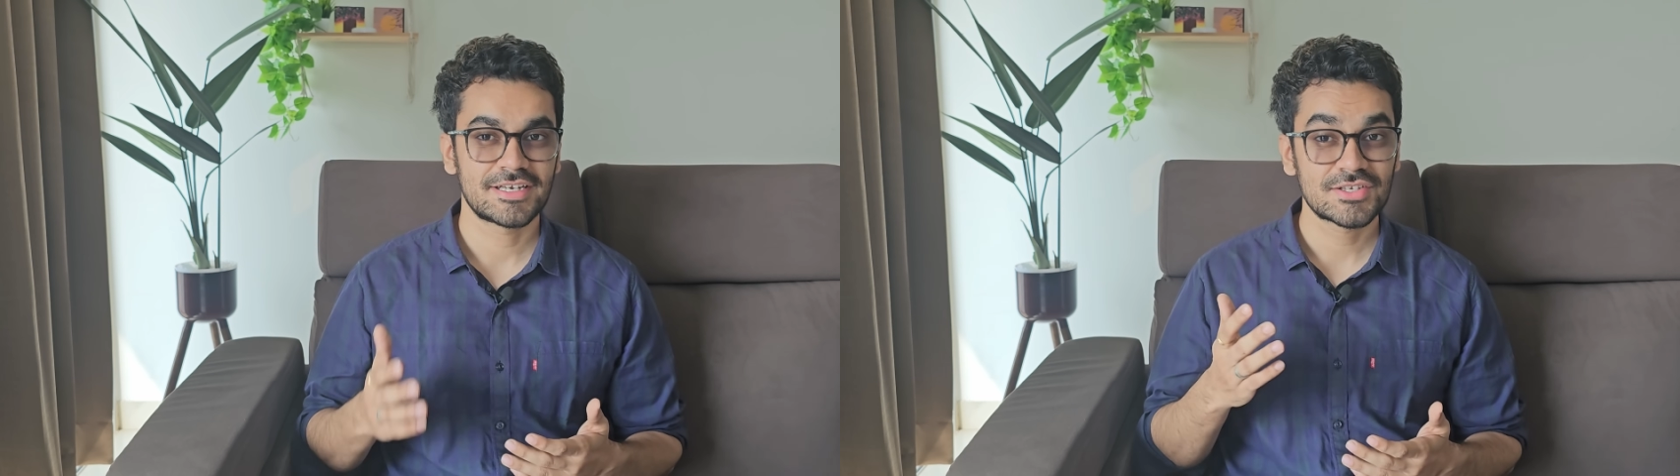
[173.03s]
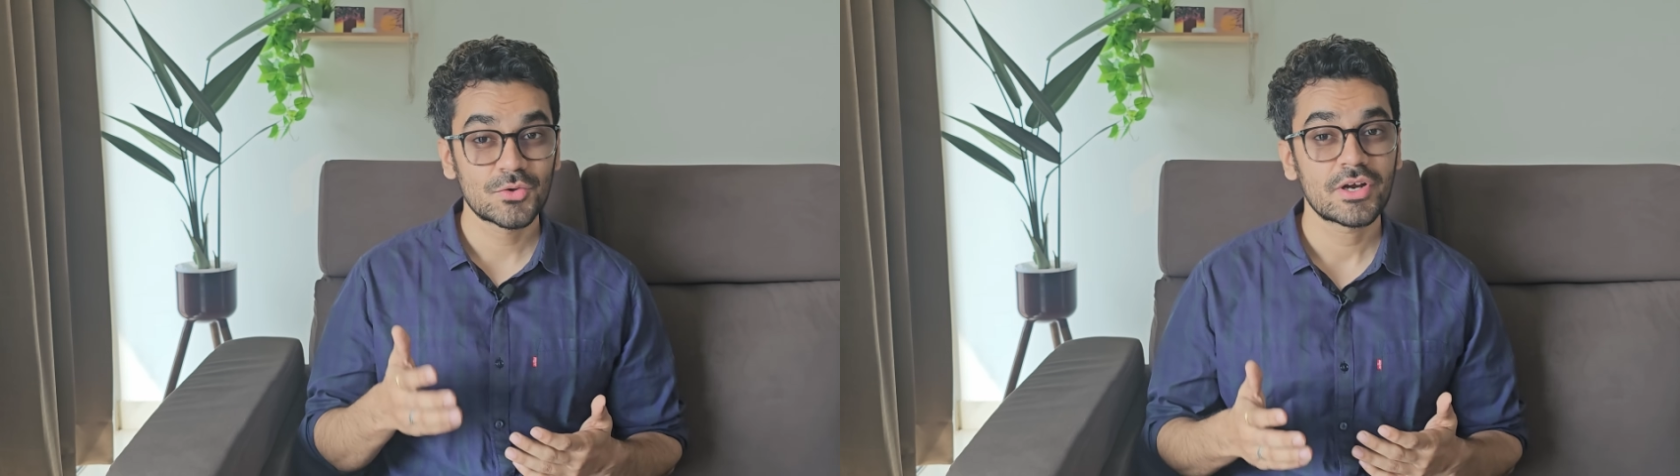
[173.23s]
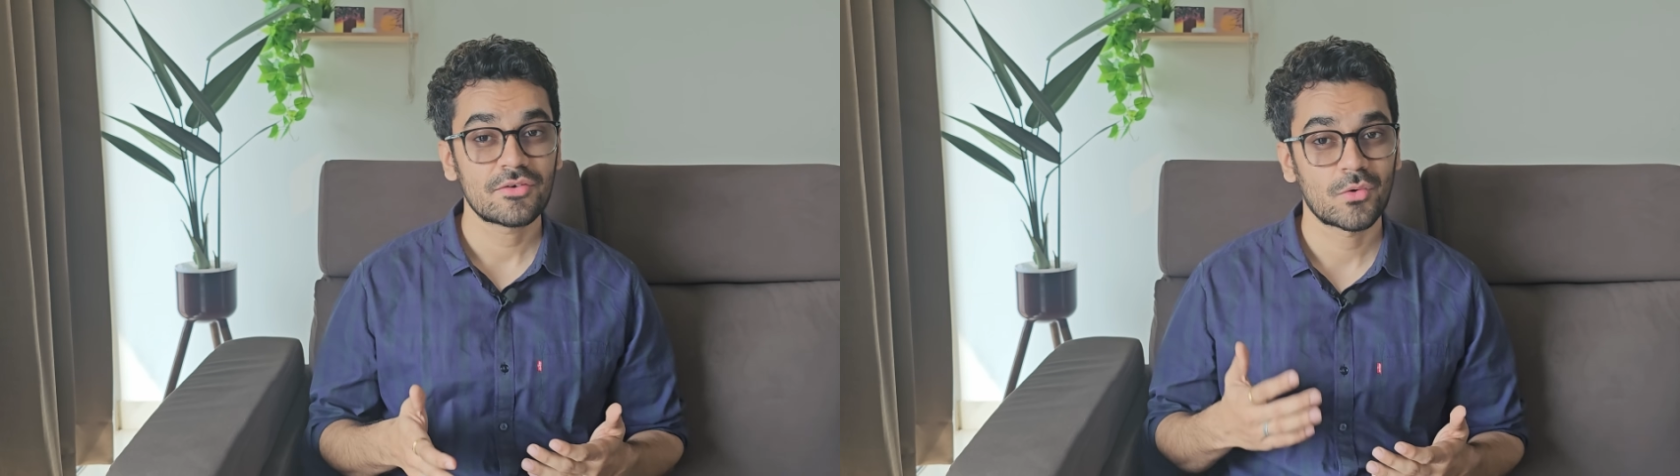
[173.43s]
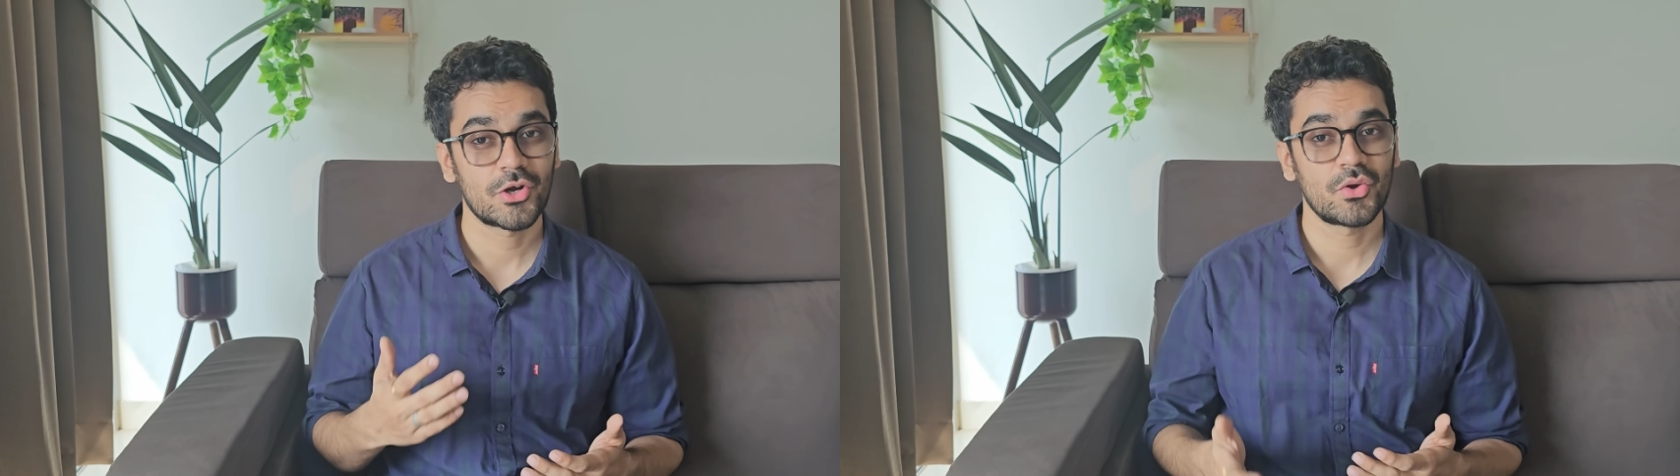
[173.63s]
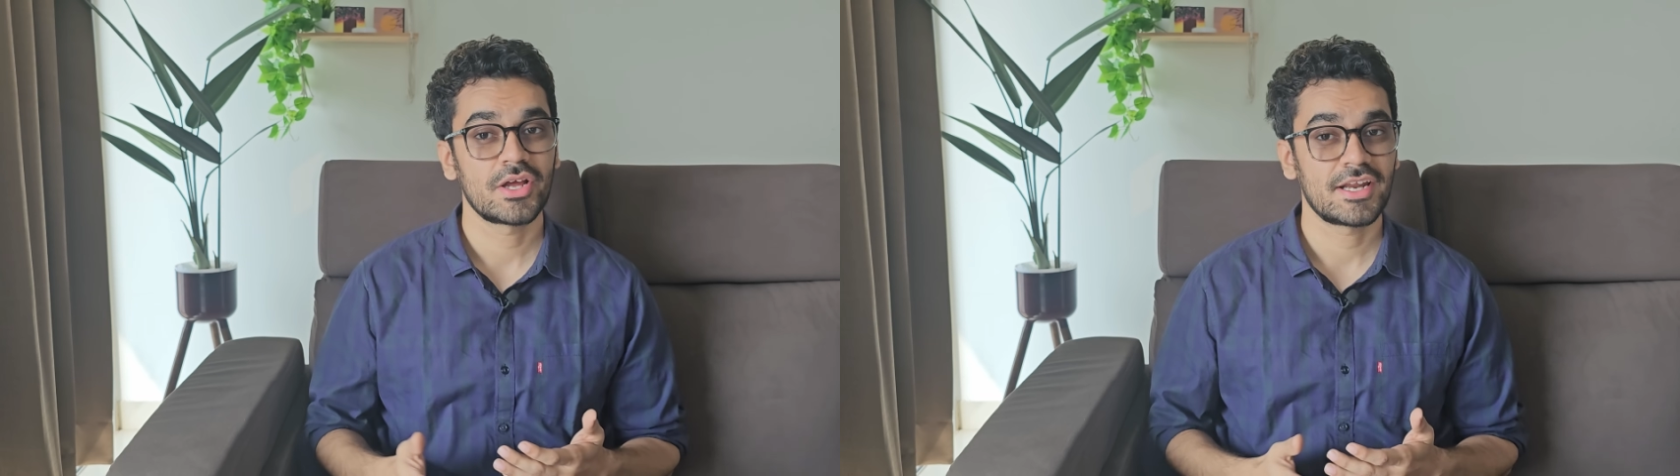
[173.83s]
Let's look at
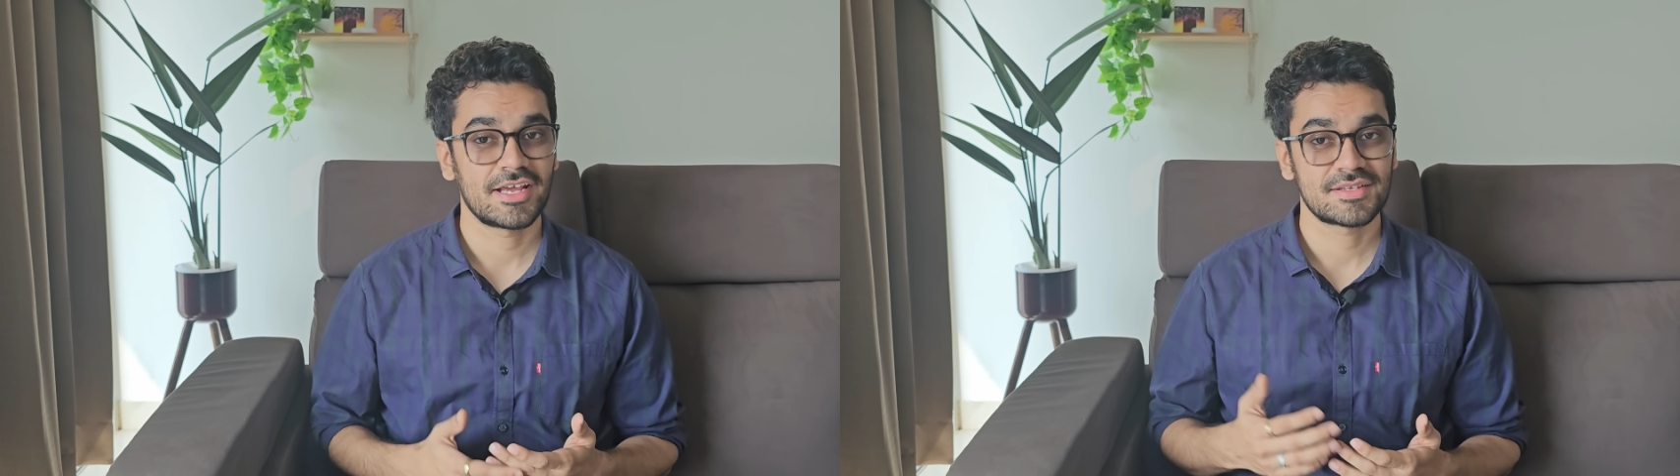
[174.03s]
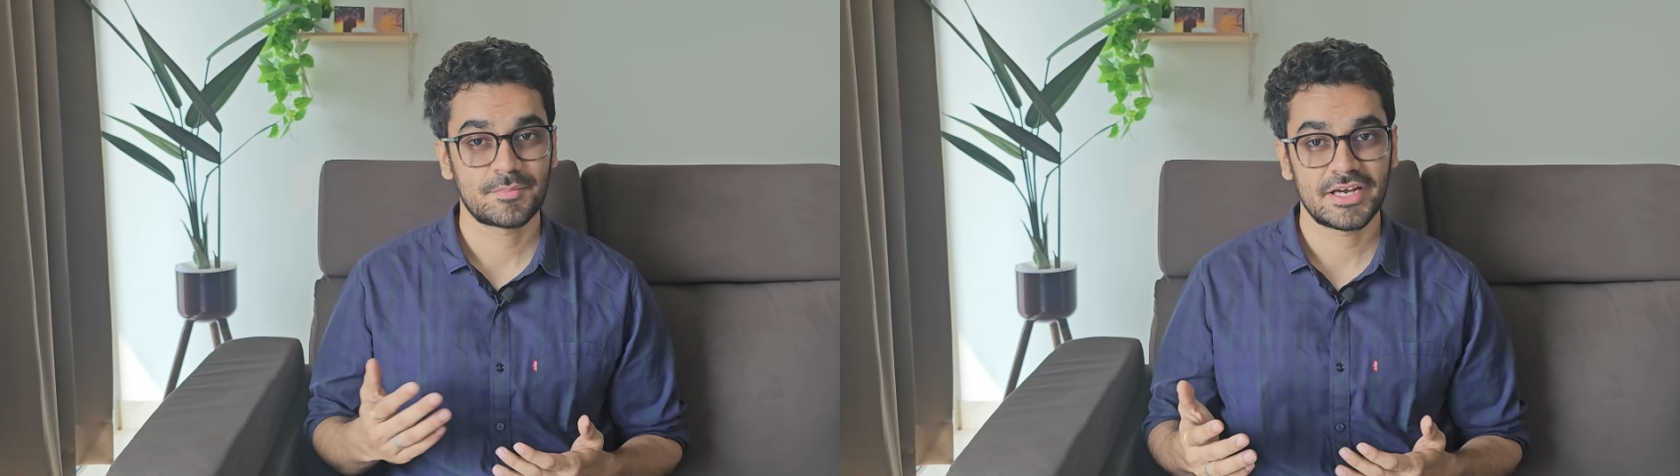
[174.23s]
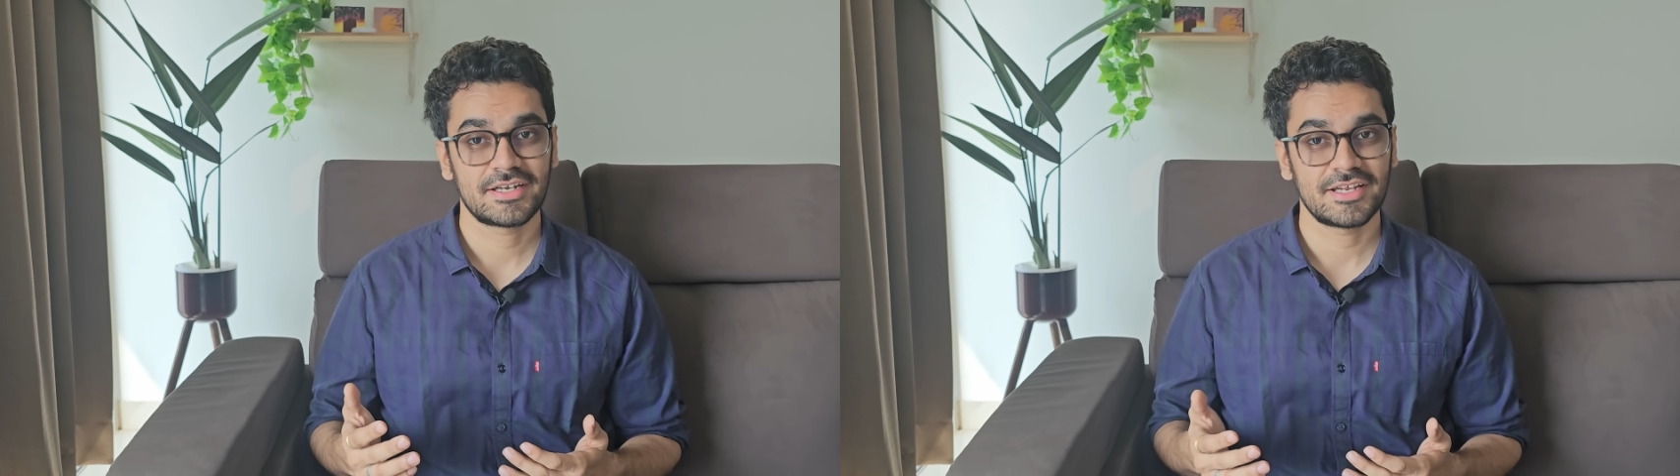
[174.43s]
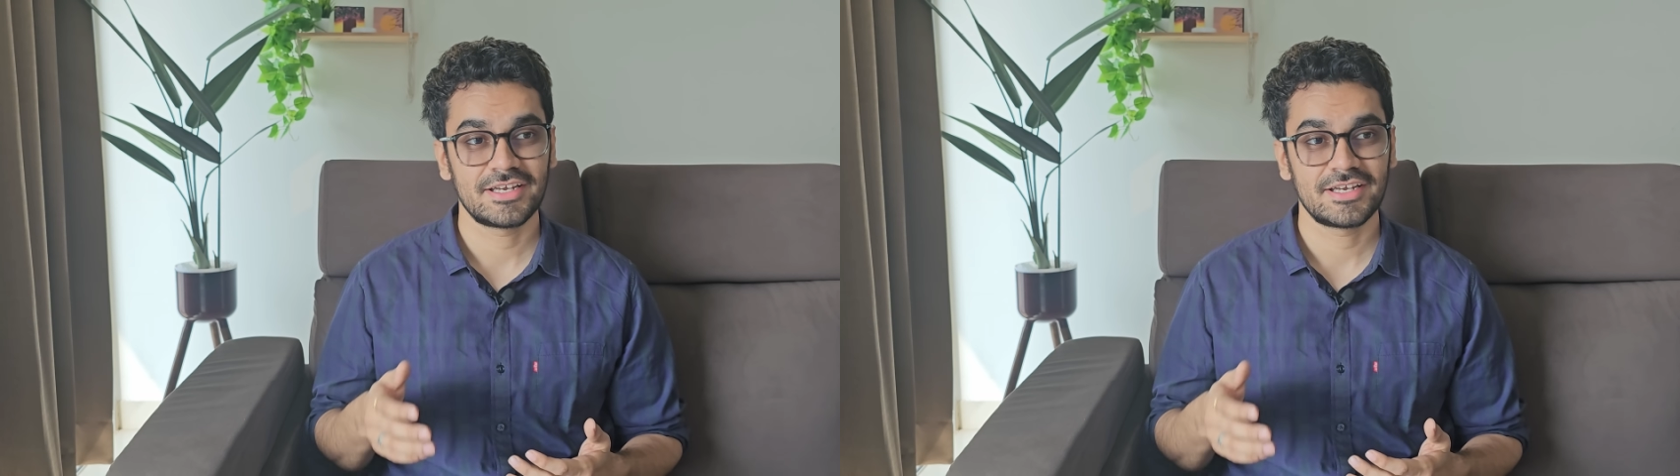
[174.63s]
what you can expect